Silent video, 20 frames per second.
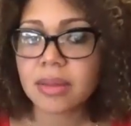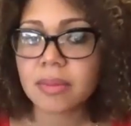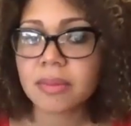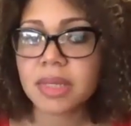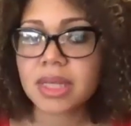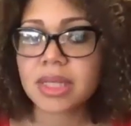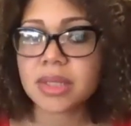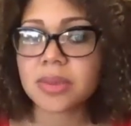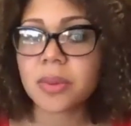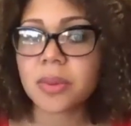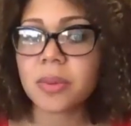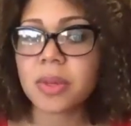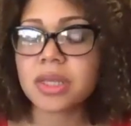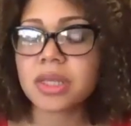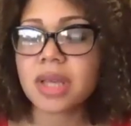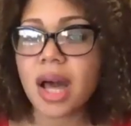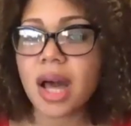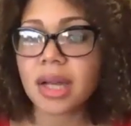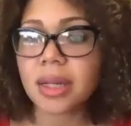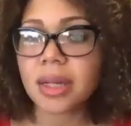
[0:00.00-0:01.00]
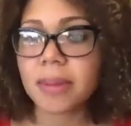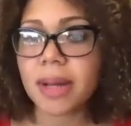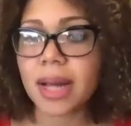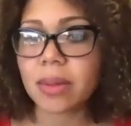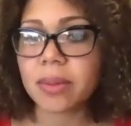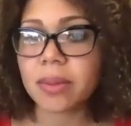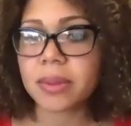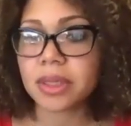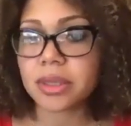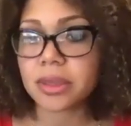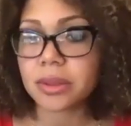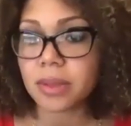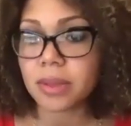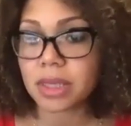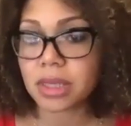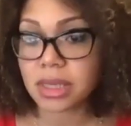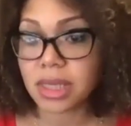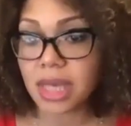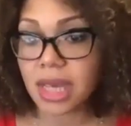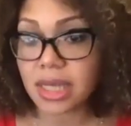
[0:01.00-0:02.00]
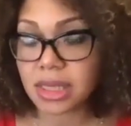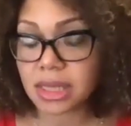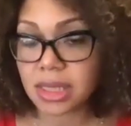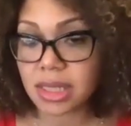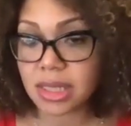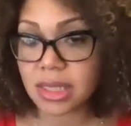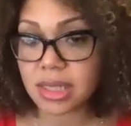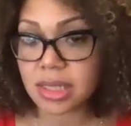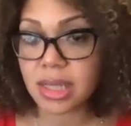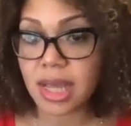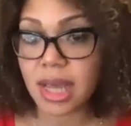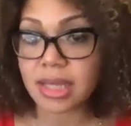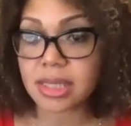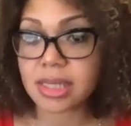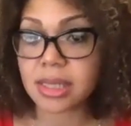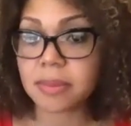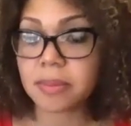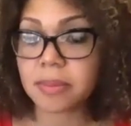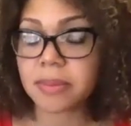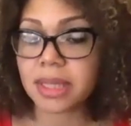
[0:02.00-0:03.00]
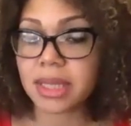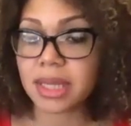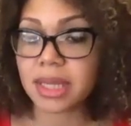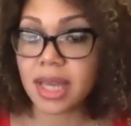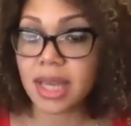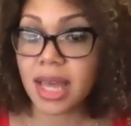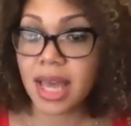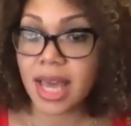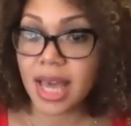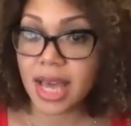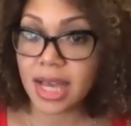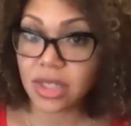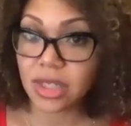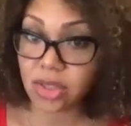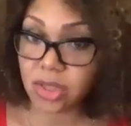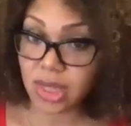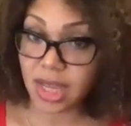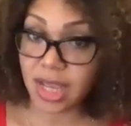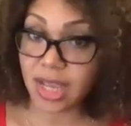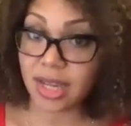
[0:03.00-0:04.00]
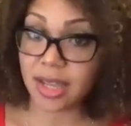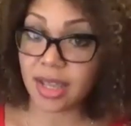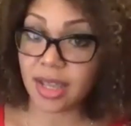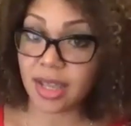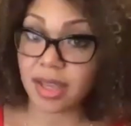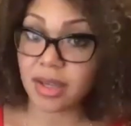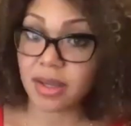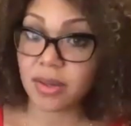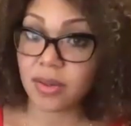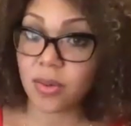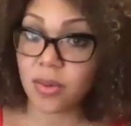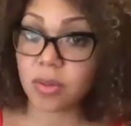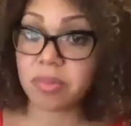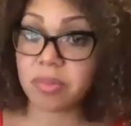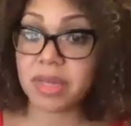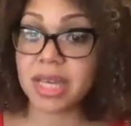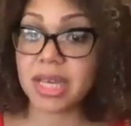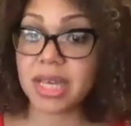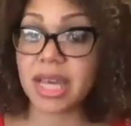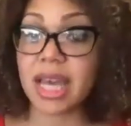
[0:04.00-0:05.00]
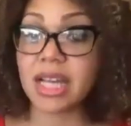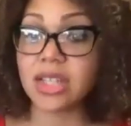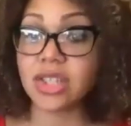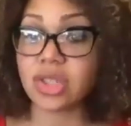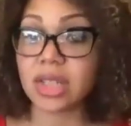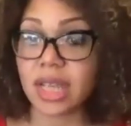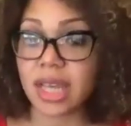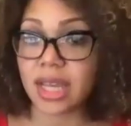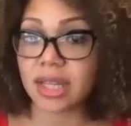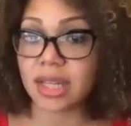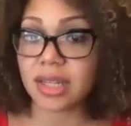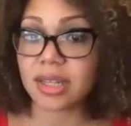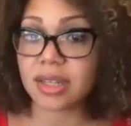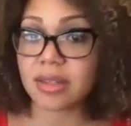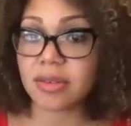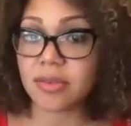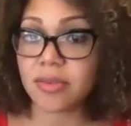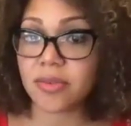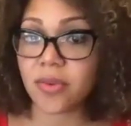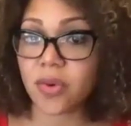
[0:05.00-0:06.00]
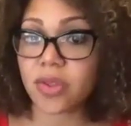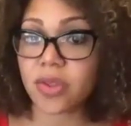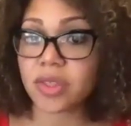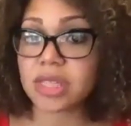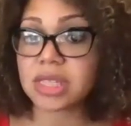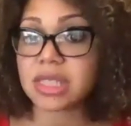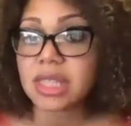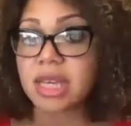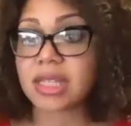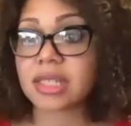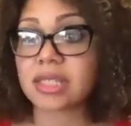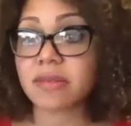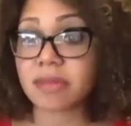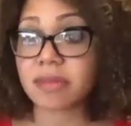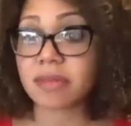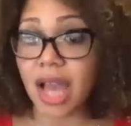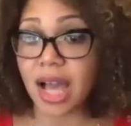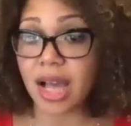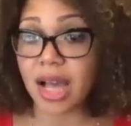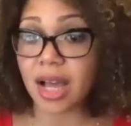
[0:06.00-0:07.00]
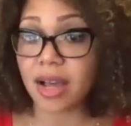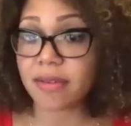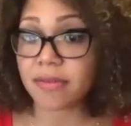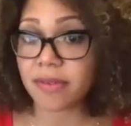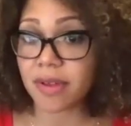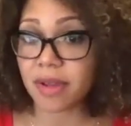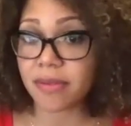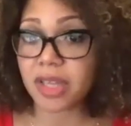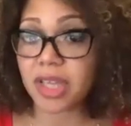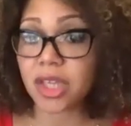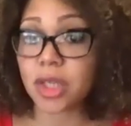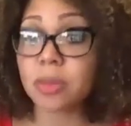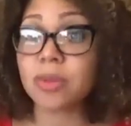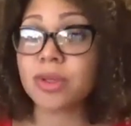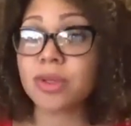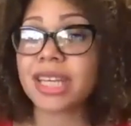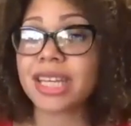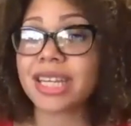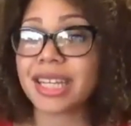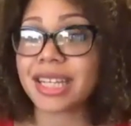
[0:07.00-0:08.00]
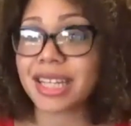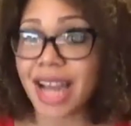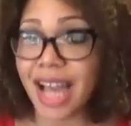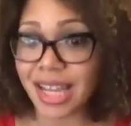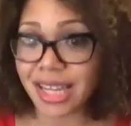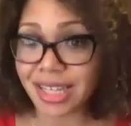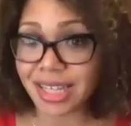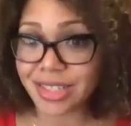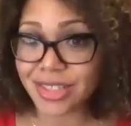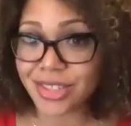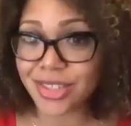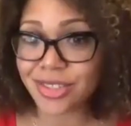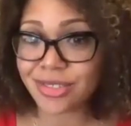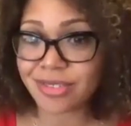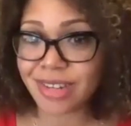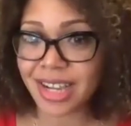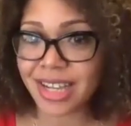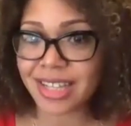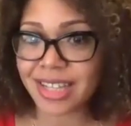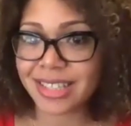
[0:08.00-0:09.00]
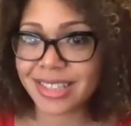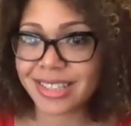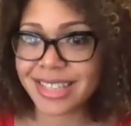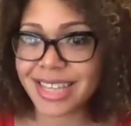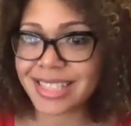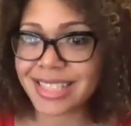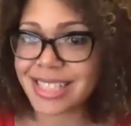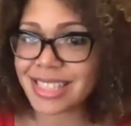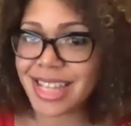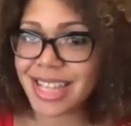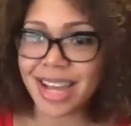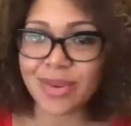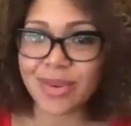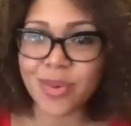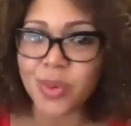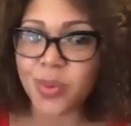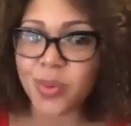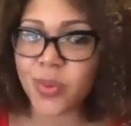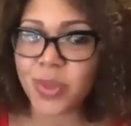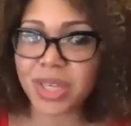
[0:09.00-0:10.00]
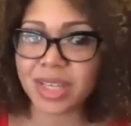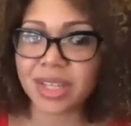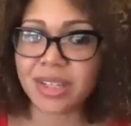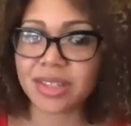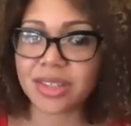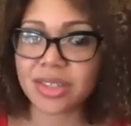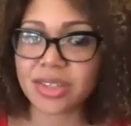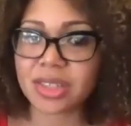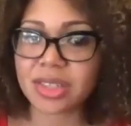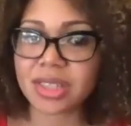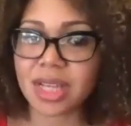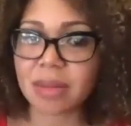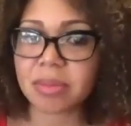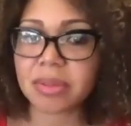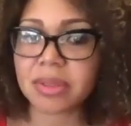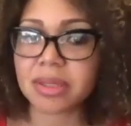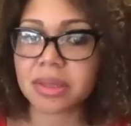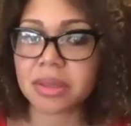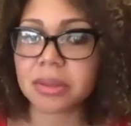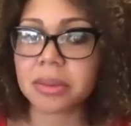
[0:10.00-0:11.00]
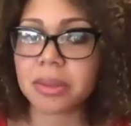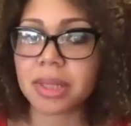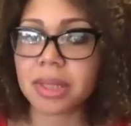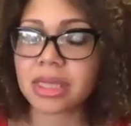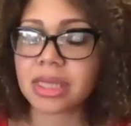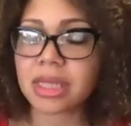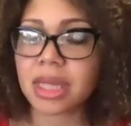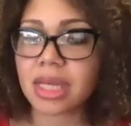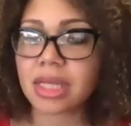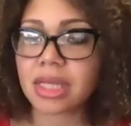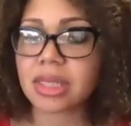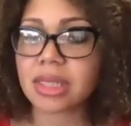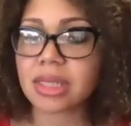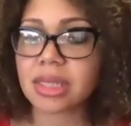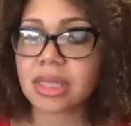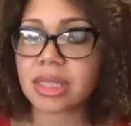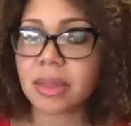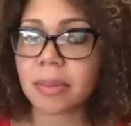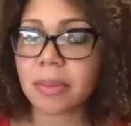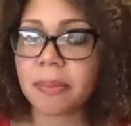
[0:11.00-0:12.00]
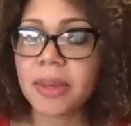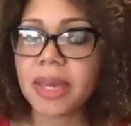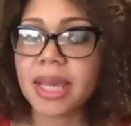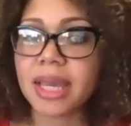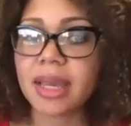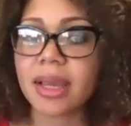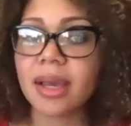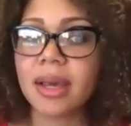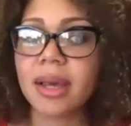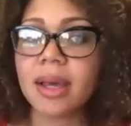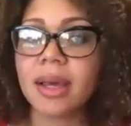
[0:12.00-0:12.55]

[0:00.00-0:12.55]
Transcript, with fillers: Because when we talk about political education, it's not simply educating or being educated for the sakes of not of, of accumulating knowledge, right? That's not what we understand political education to be.